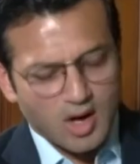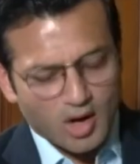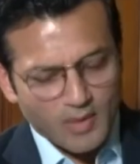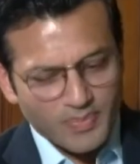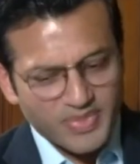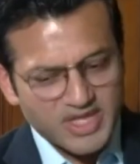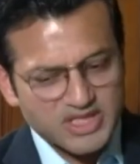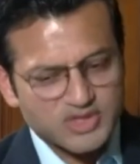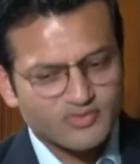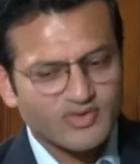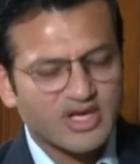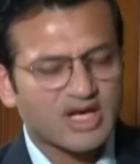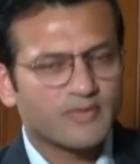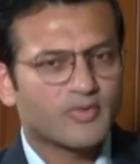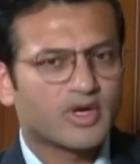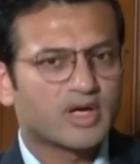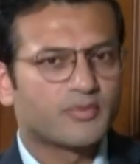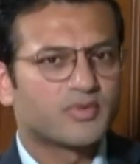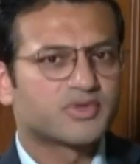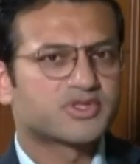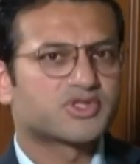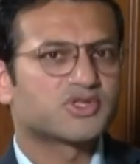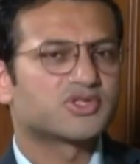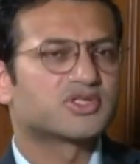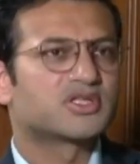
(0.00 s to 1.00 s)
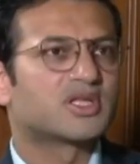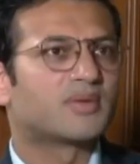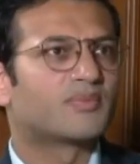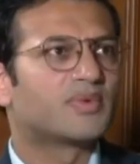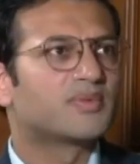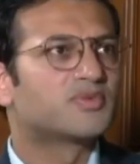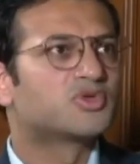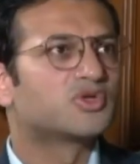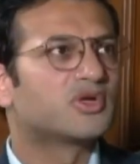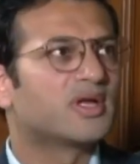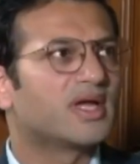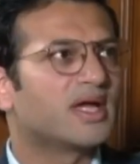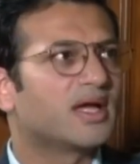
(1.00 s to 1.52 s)
On this very point, Mr.
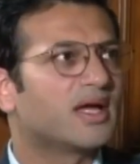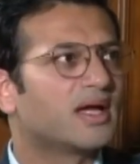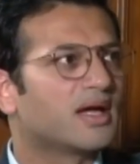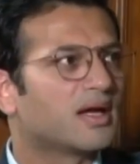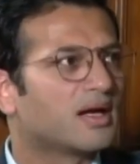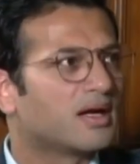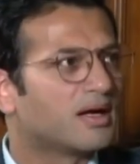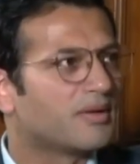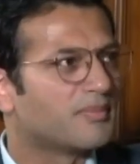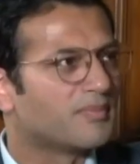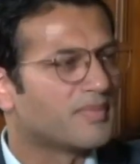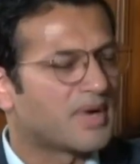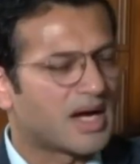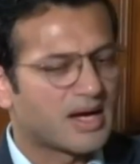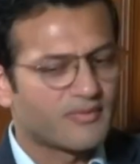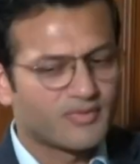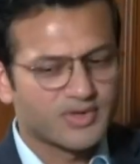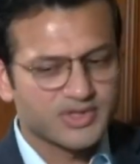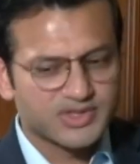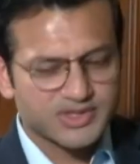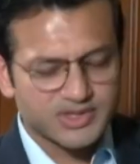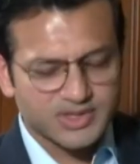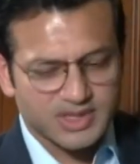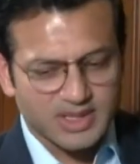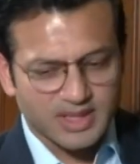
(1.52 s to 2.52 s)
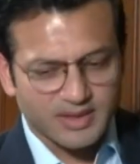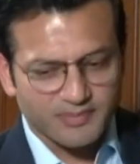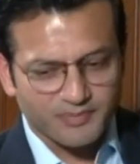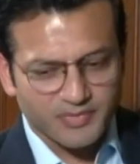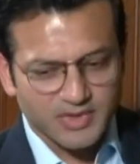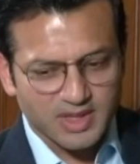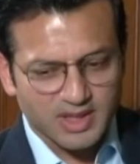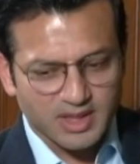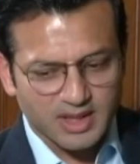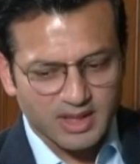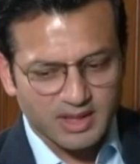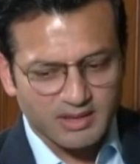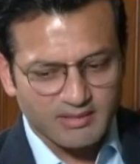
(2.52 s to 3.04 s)
Chidambaram, today I was
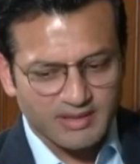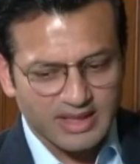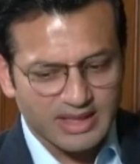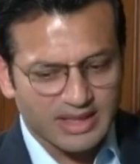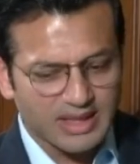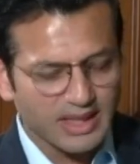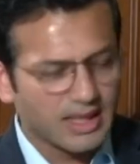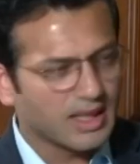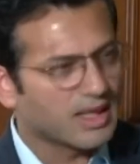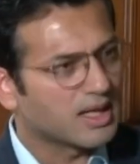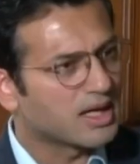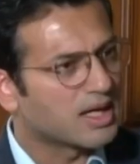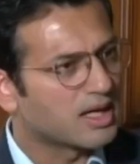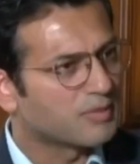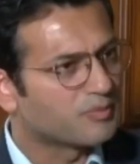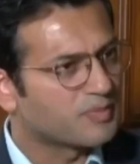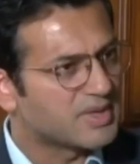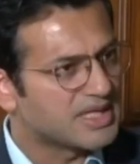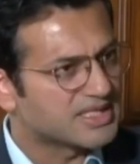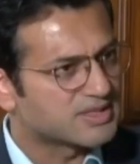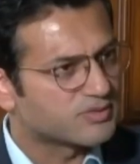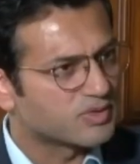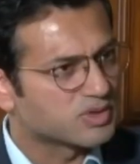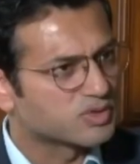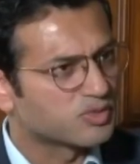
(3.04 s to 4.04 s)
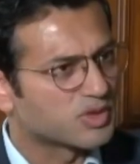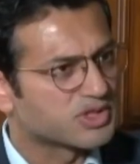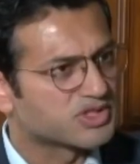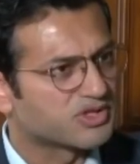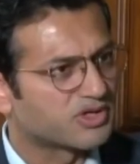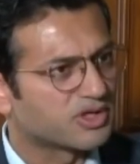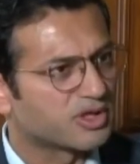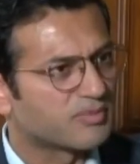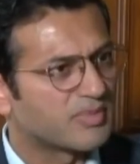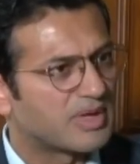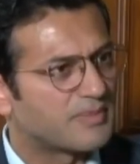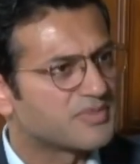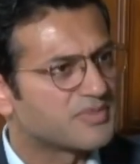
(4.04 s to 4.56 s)
reading a piece which was written by